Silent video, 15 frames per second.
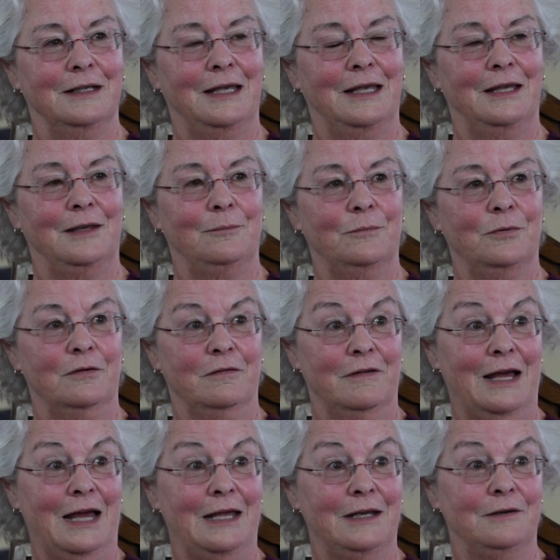and
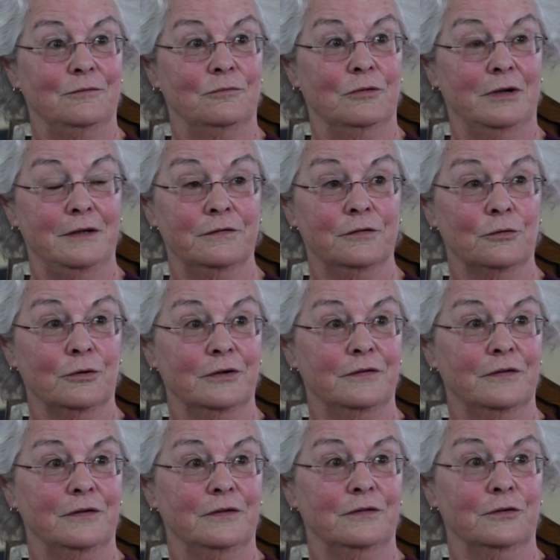provide
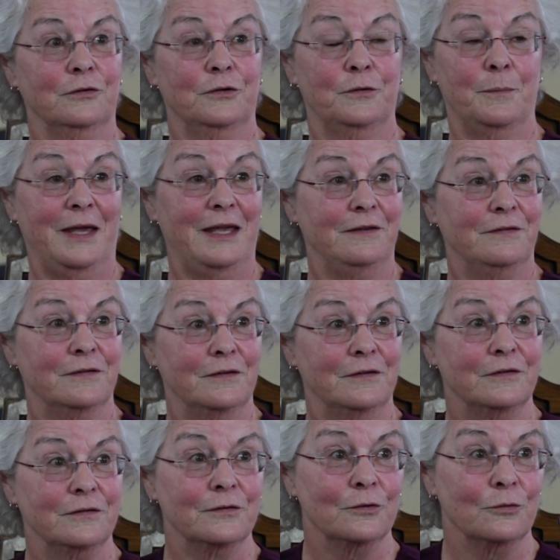resources or
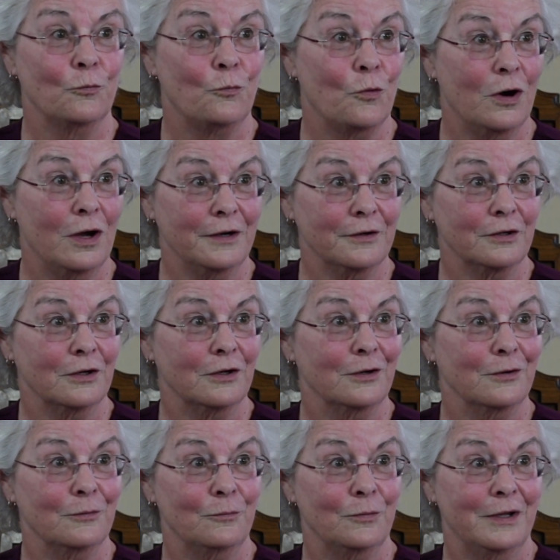spaces or water
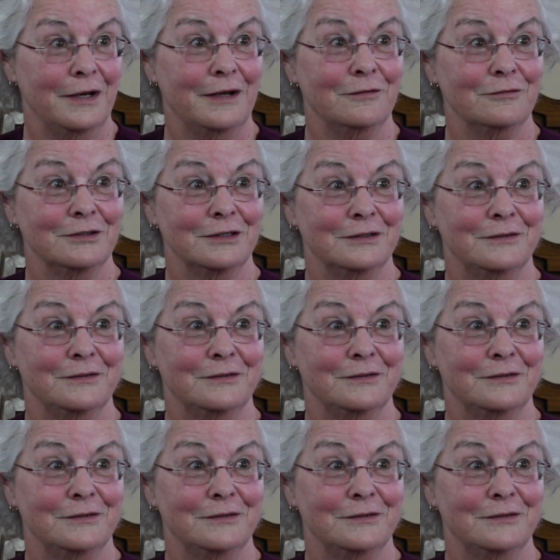or whatever.